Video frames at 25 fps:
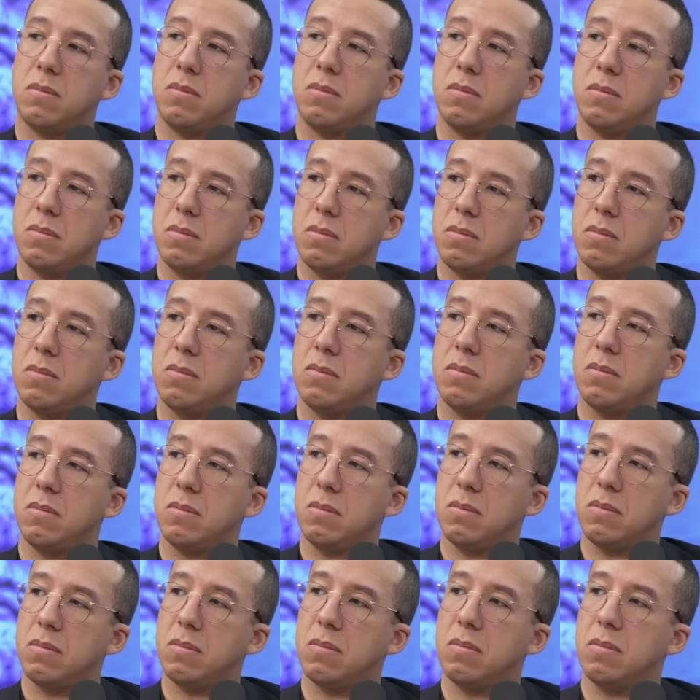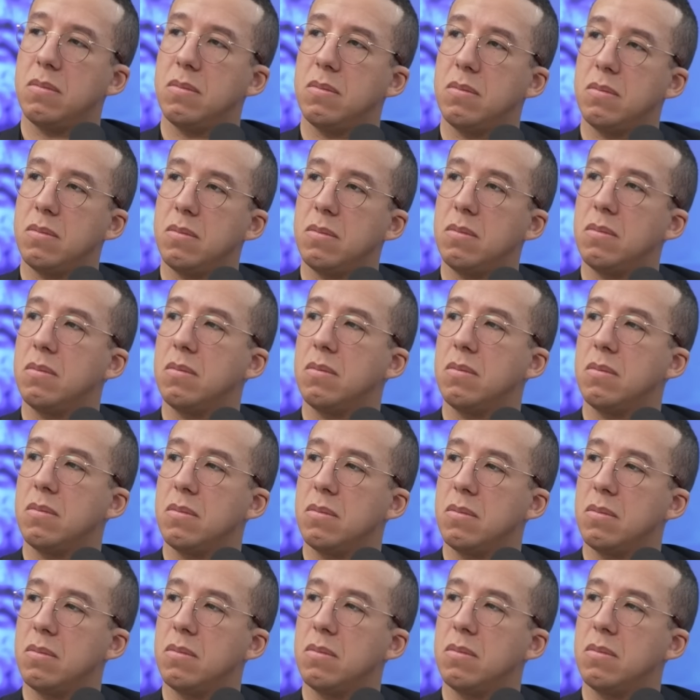
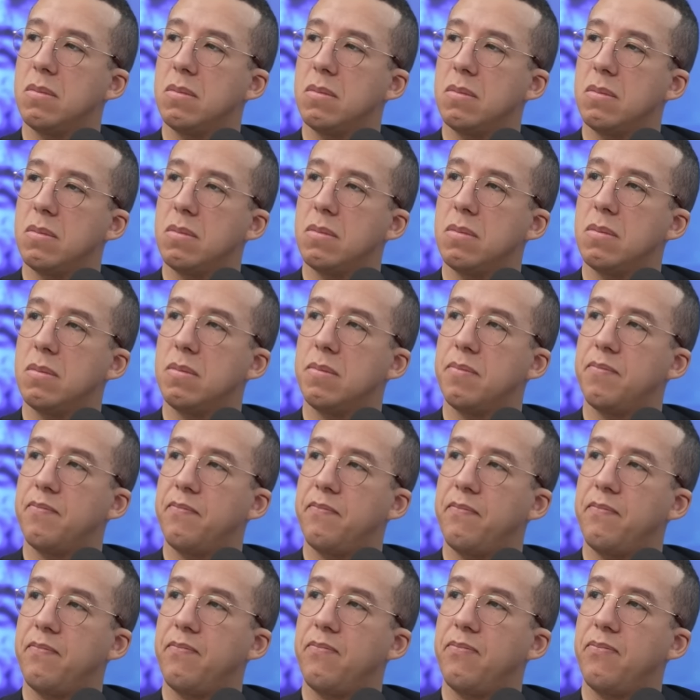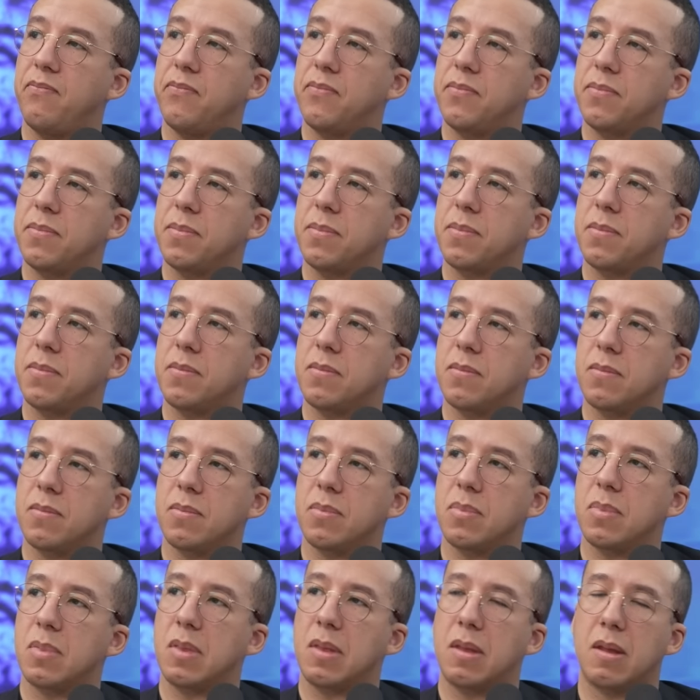
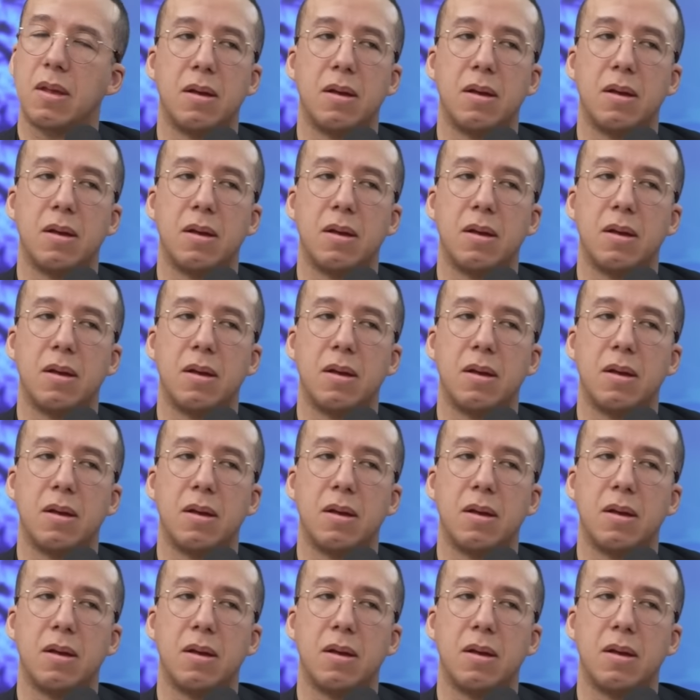The person shown says nothing.